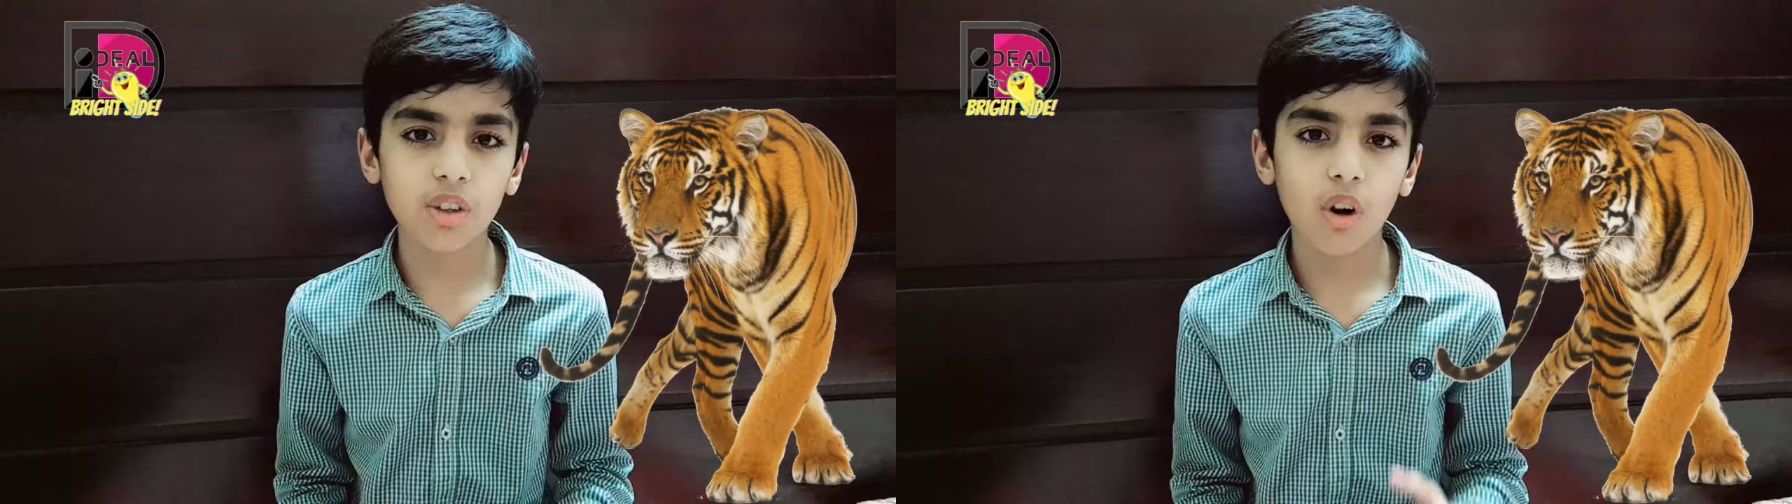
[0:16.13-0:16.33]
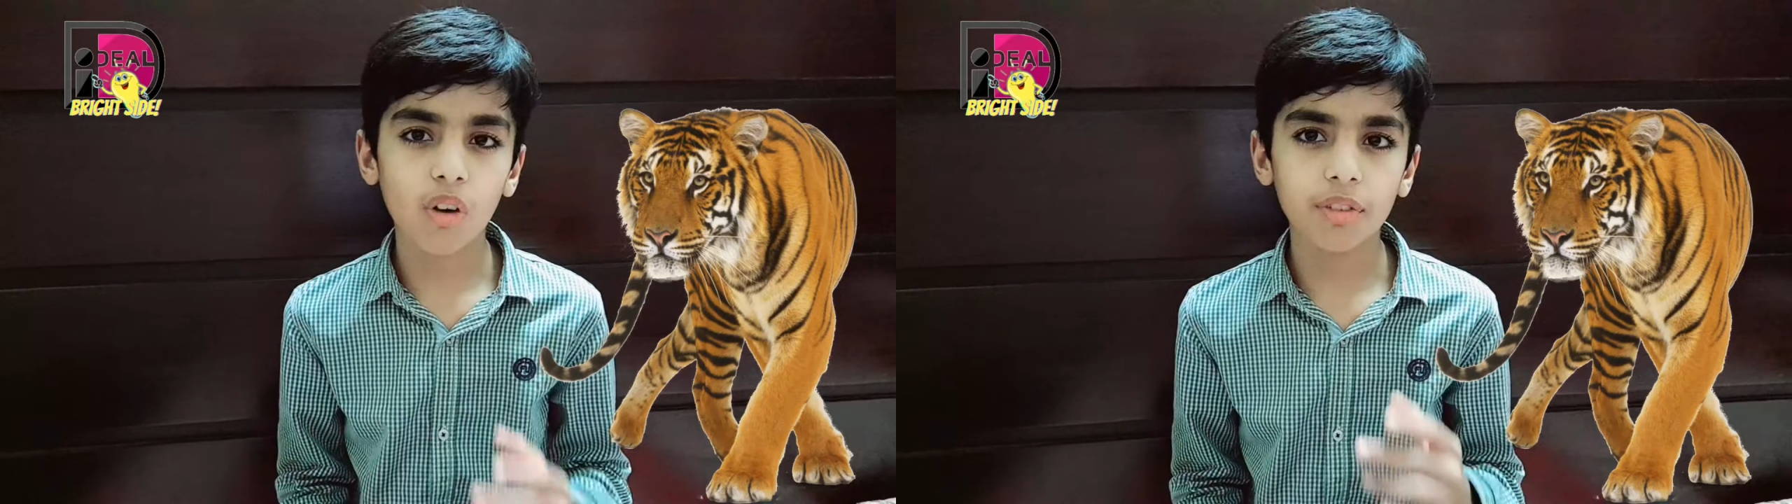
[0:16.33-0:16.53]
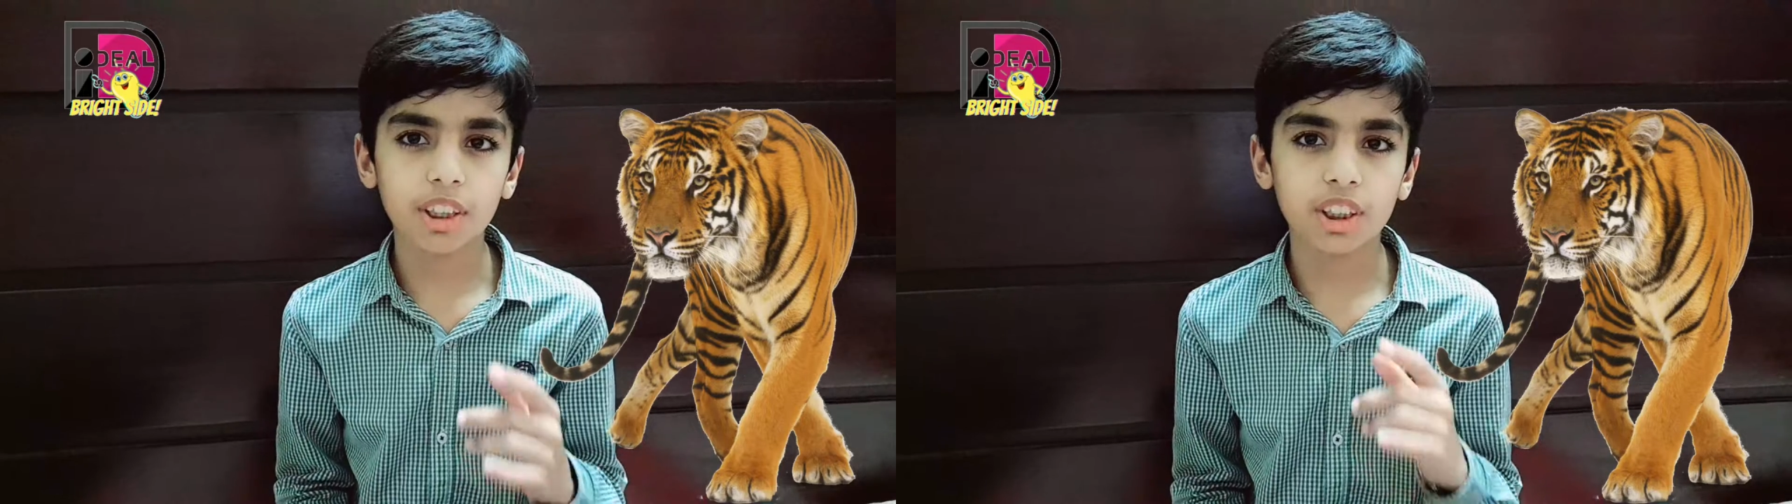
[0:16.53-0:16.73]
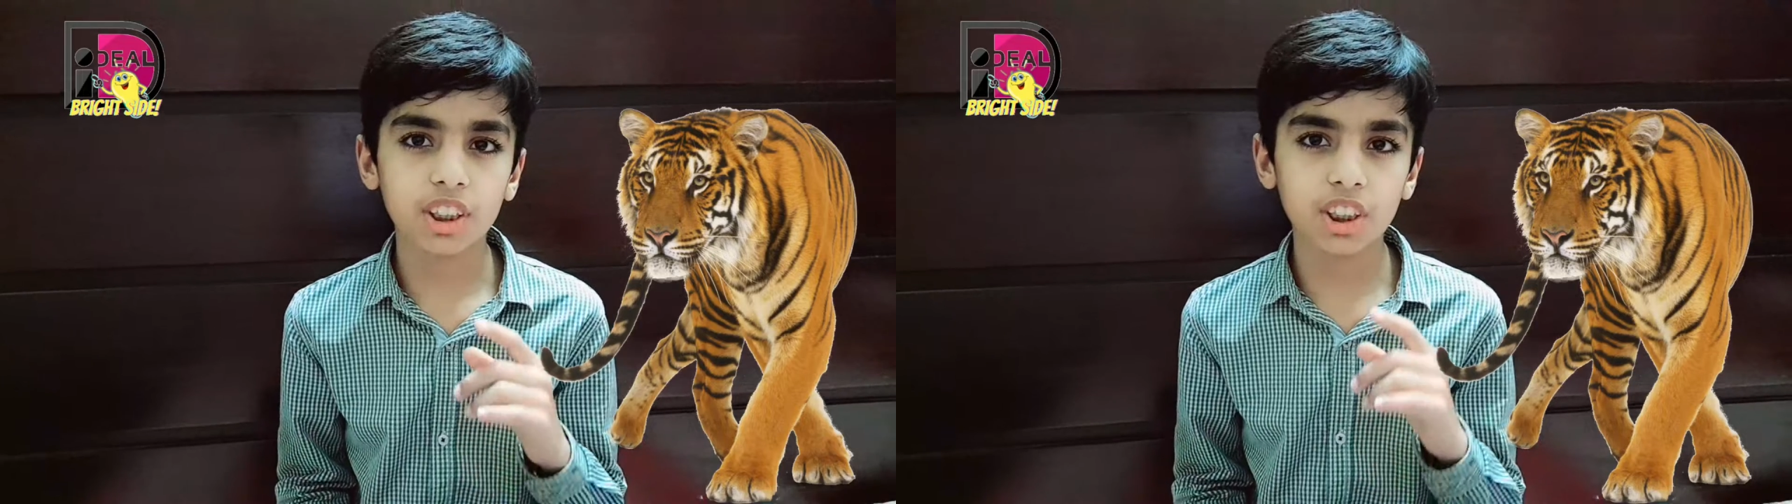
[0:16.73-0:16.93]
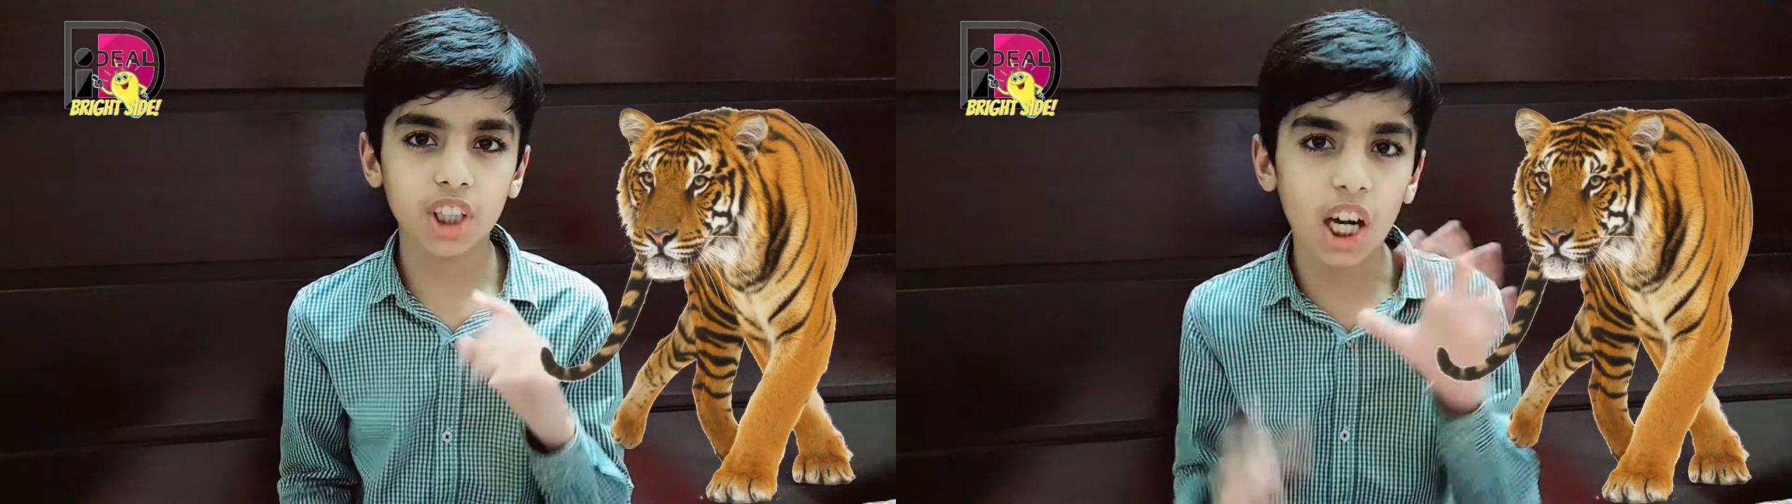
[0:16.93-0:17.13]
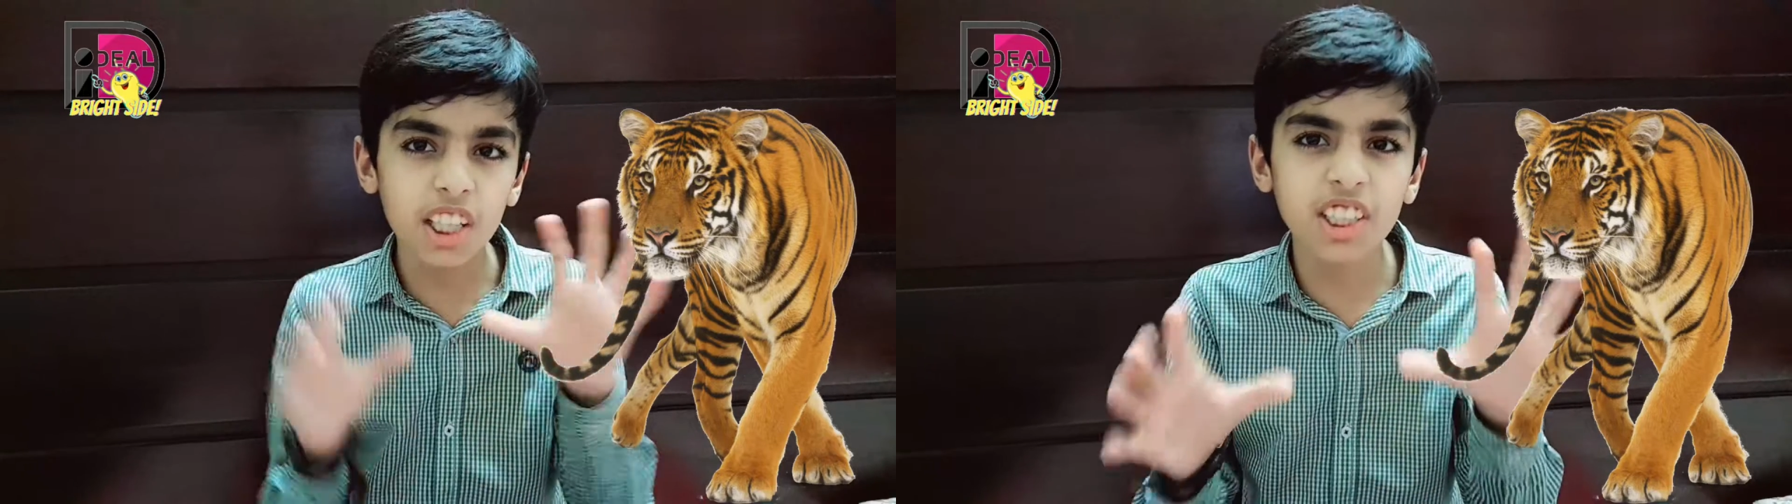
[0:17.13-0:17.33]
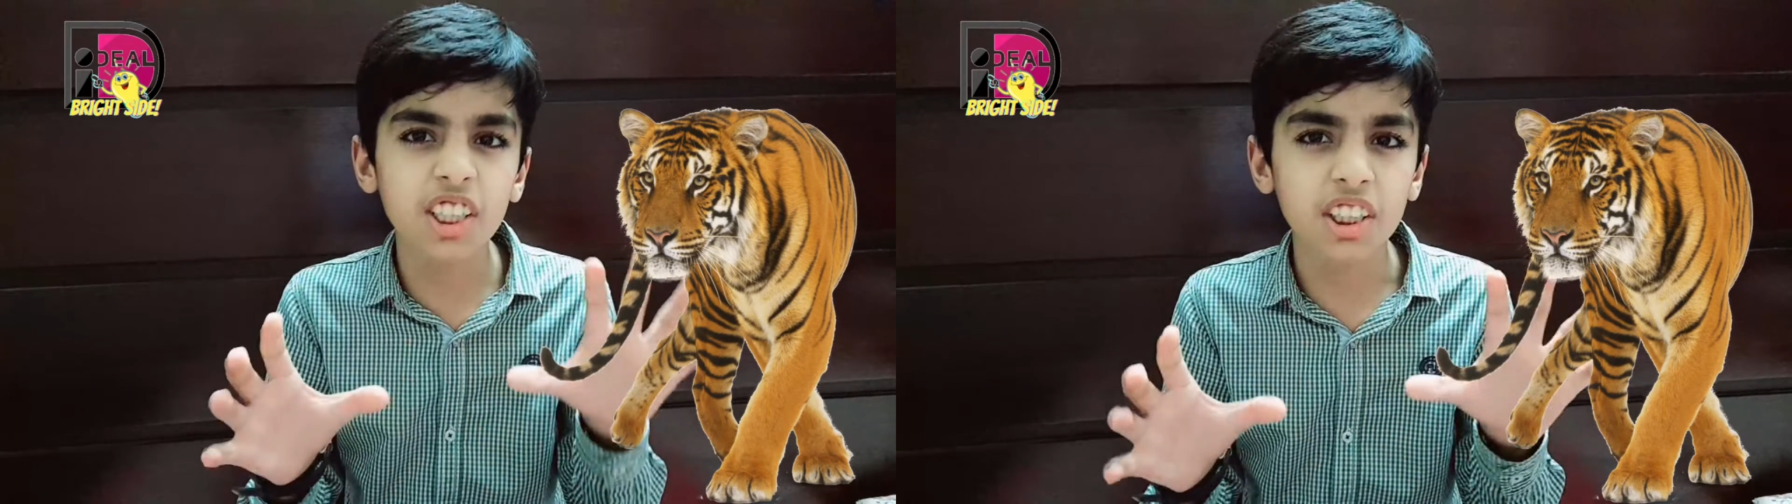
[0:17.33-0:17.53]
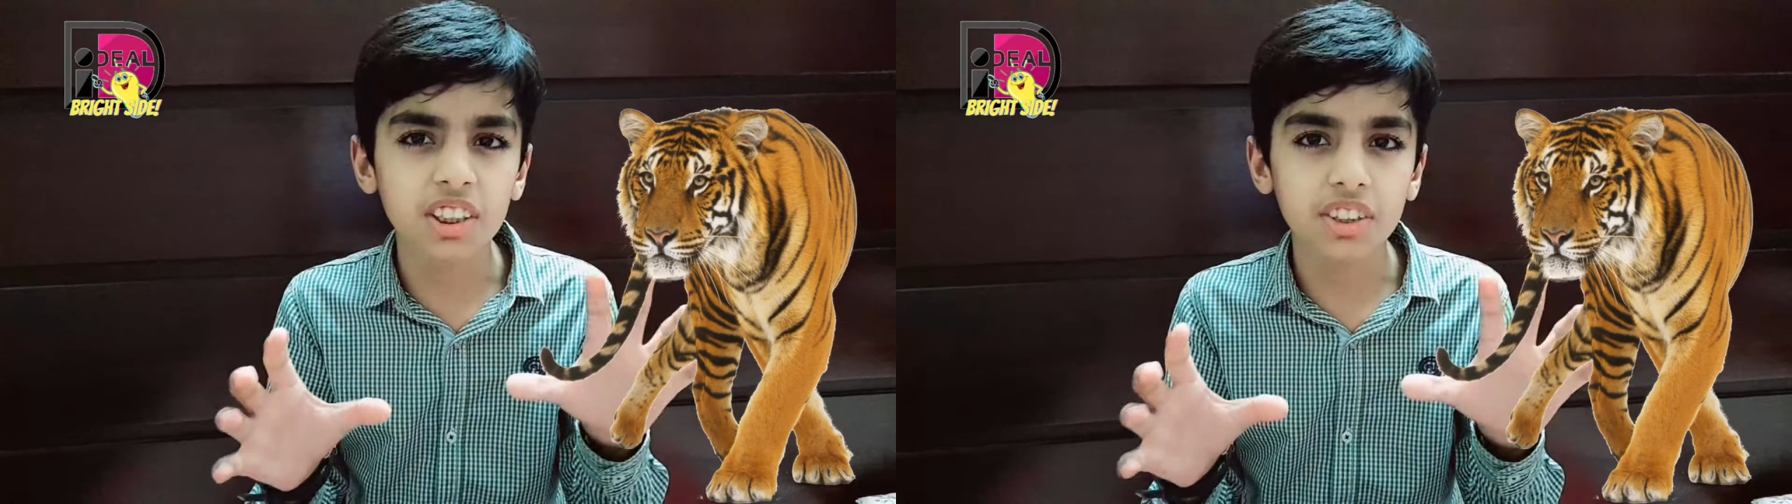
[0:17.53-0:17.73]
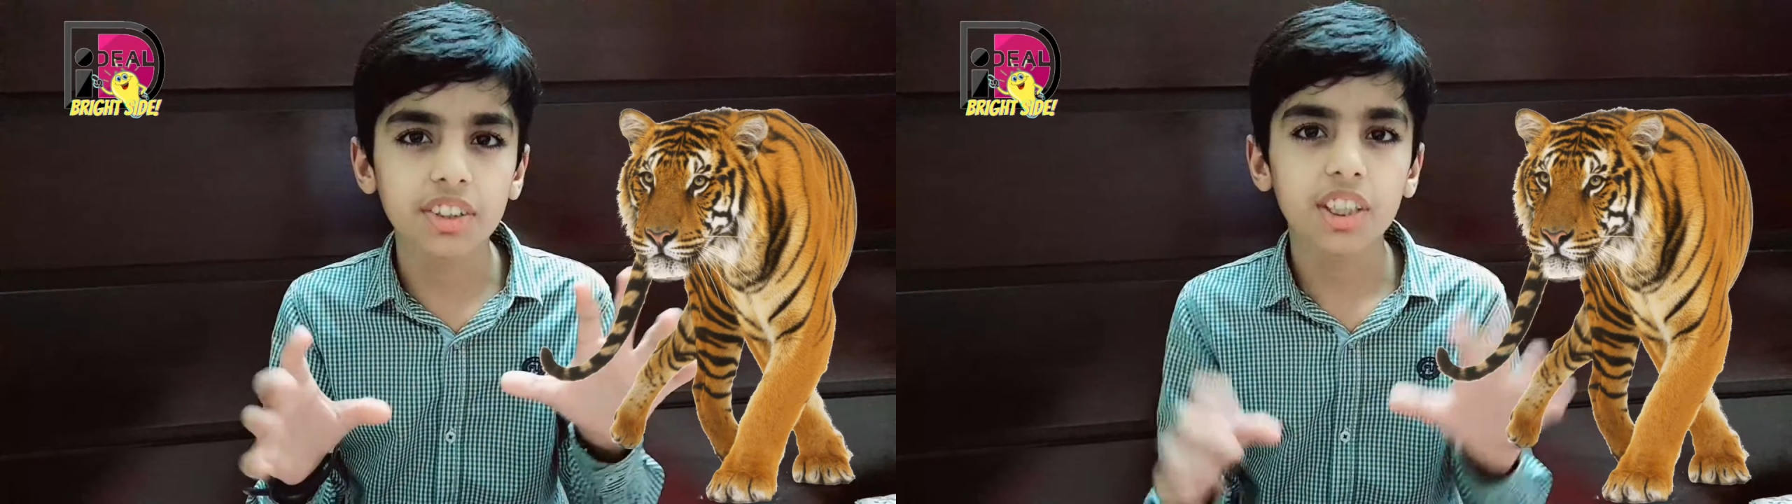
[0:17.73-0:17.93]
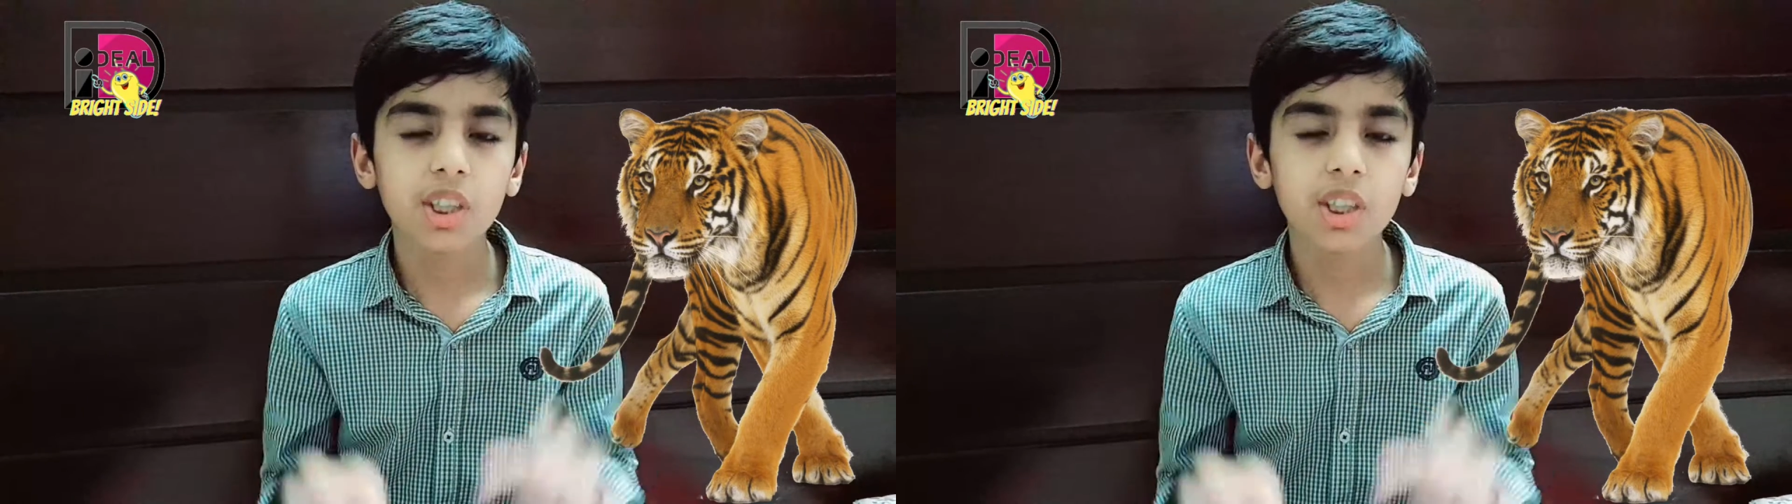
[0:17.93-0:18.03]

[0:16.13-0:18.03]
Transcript: of the tigers.